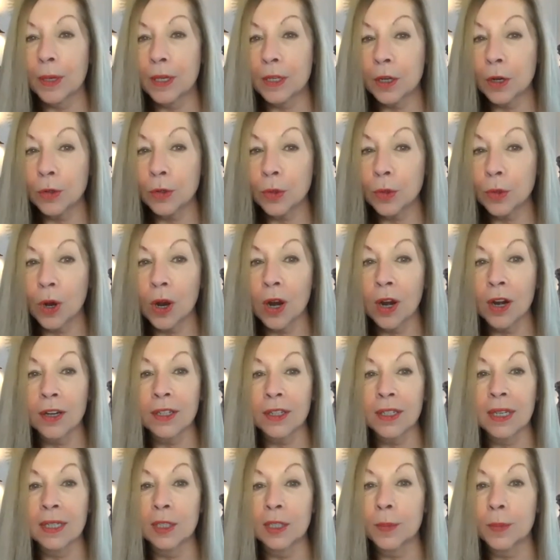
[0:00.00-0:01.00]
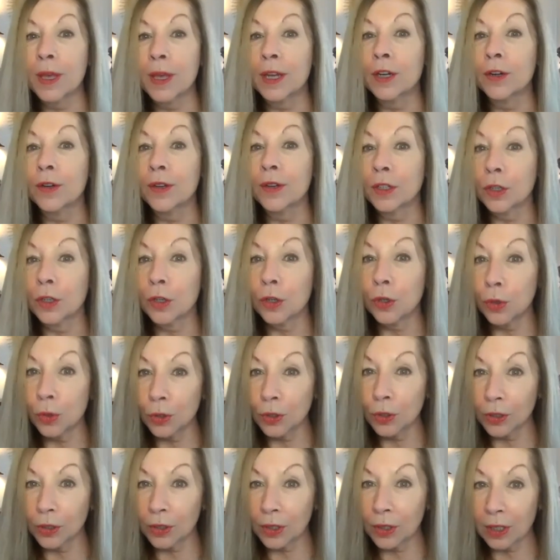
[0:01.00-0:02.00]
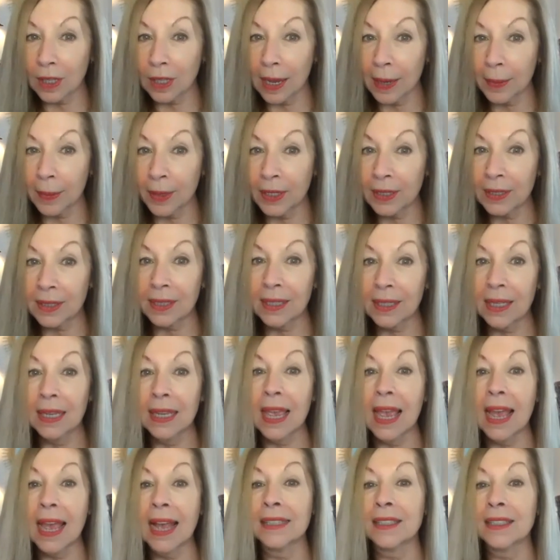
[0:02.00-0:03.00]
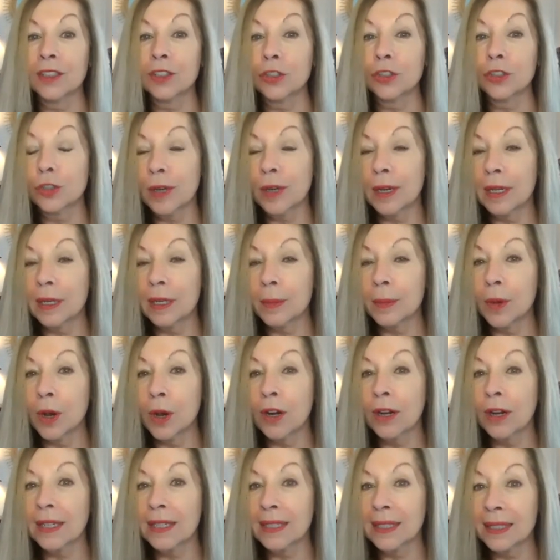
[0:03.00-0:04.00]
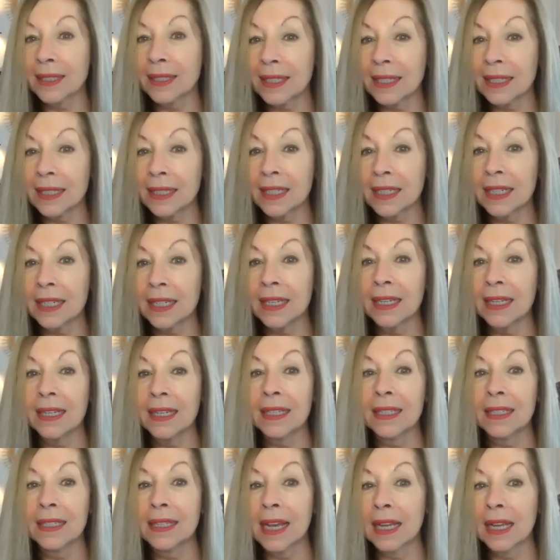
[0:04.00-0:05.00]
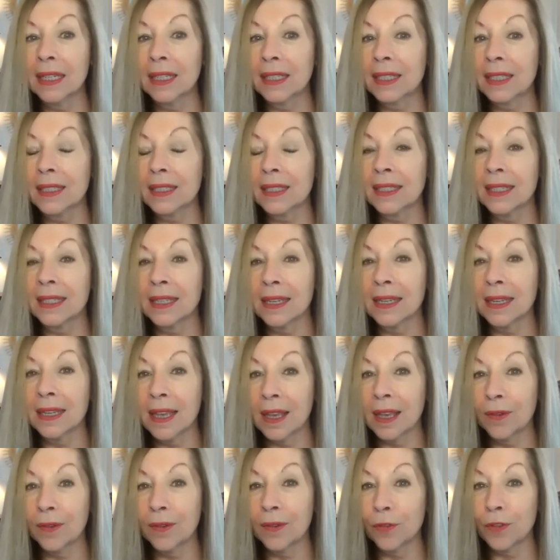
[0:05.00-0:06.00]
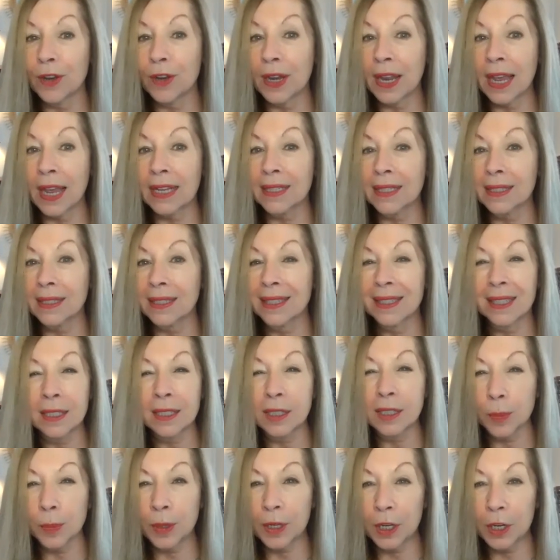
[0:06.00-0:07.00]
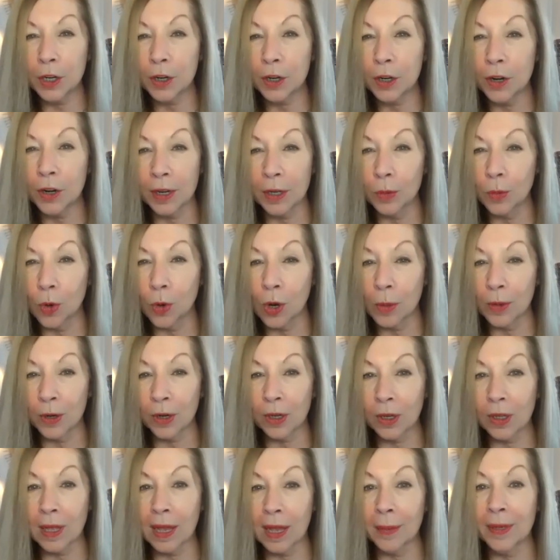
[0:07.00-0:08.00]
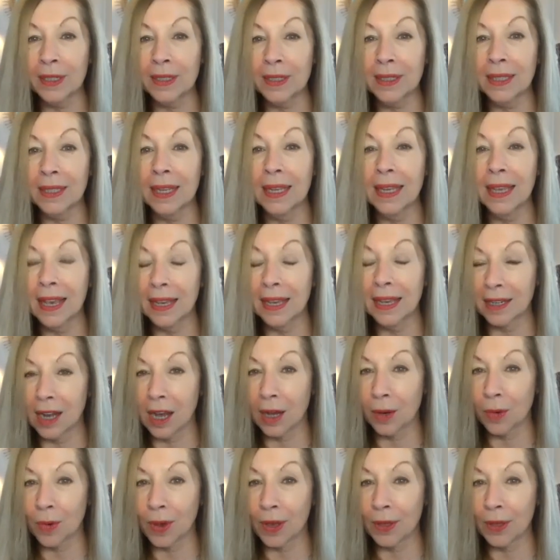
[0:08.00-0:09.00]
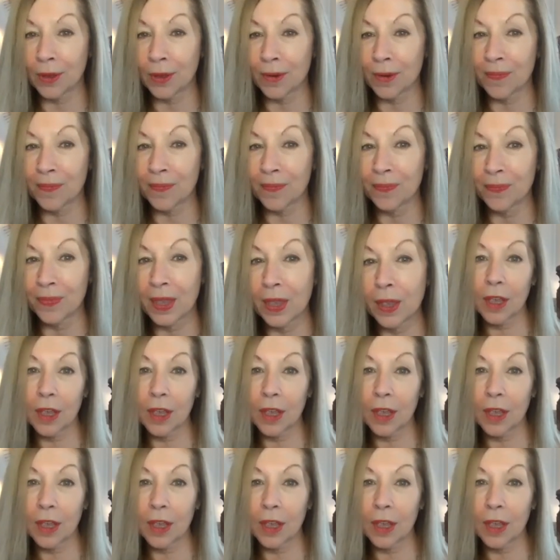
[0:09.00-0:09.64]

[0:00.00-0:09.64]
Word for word: Pinot Noir does better in cooler climates as its trademark acidity, delicacy, and finesse disappear in warmer climates and hot weather.